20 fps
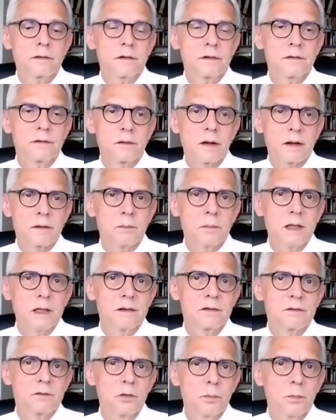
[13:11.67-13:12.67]
This, that
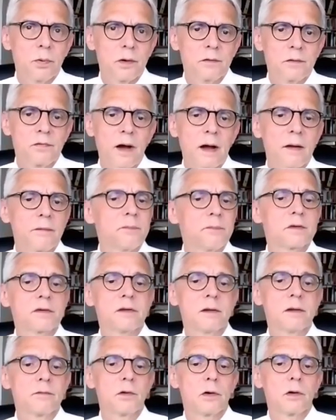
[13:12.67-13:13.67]
means
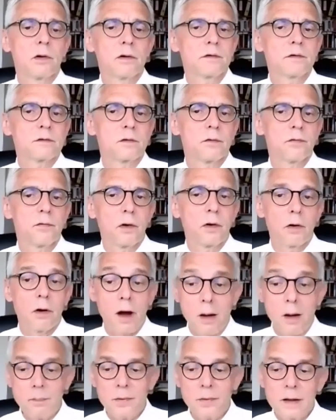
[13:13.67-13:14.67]
2.5% were lost to
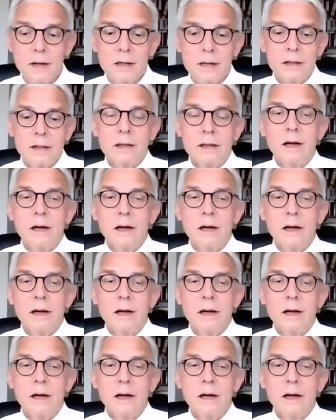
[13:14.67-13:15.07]
follow up.